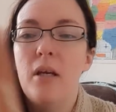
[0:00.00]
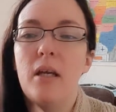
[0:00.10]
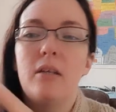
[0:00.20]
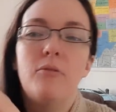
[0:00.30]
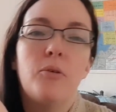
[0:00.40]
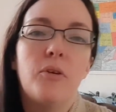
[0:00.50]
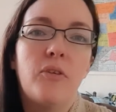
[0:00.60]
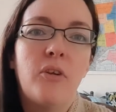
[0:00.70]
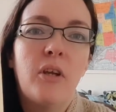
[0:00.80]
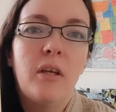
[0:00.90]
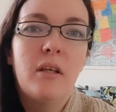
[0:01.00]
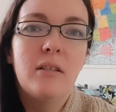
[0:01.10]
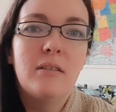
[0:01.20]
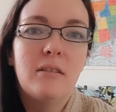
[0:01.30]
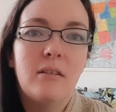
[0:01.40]
And of course
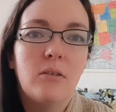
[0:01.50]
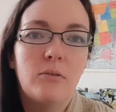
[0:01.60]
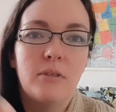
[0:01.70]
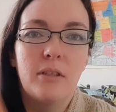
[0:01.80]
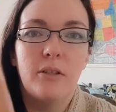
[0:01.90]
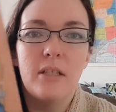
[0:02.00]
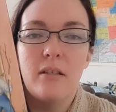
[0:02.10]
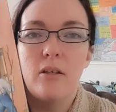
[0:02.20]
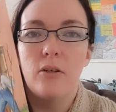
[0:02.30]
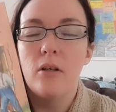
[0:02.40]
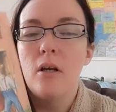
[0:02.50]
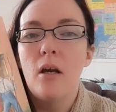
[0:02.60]
it's the whole series here,